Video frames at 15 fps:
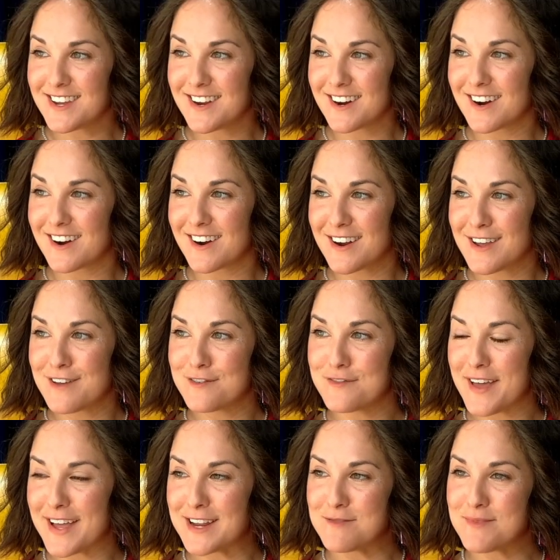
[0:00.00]
here if
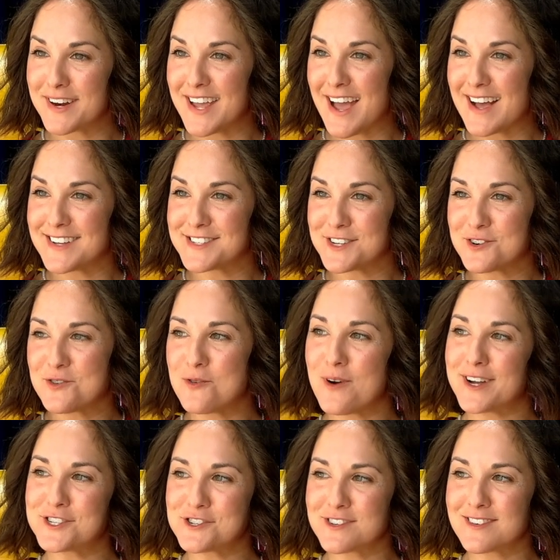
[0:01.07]
anybody has a
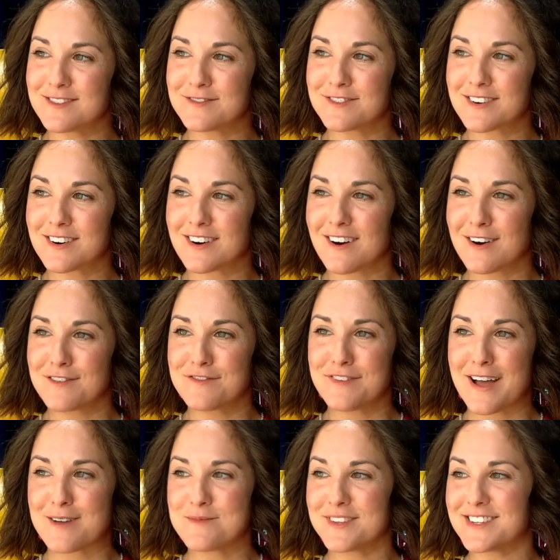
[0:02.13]
question for our
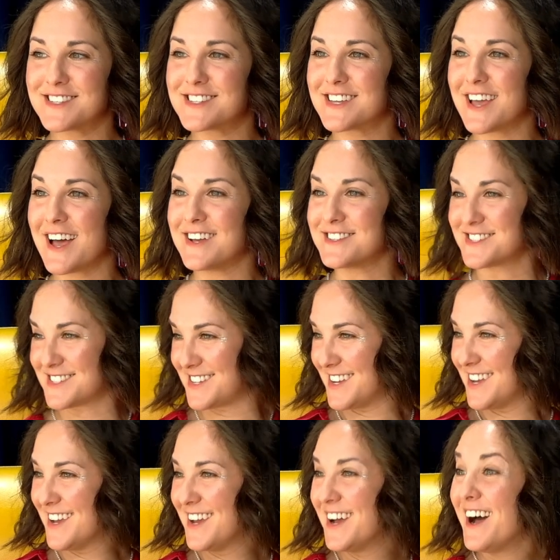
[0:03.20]
fabulous guest
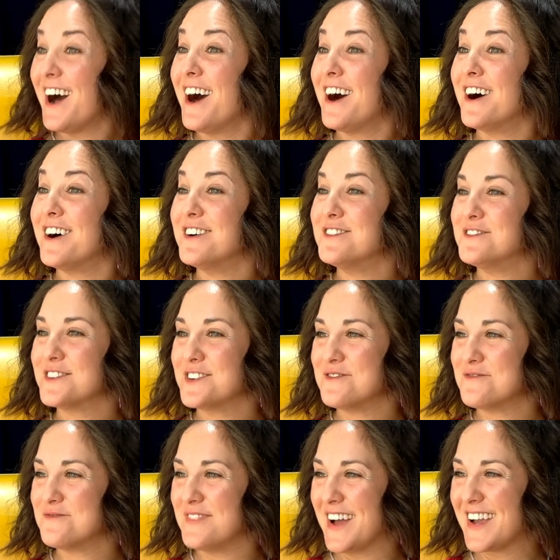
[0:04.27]
of
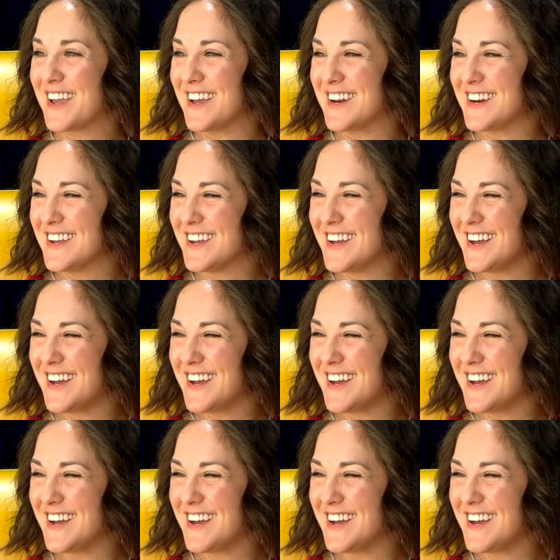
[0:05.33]
Meagan.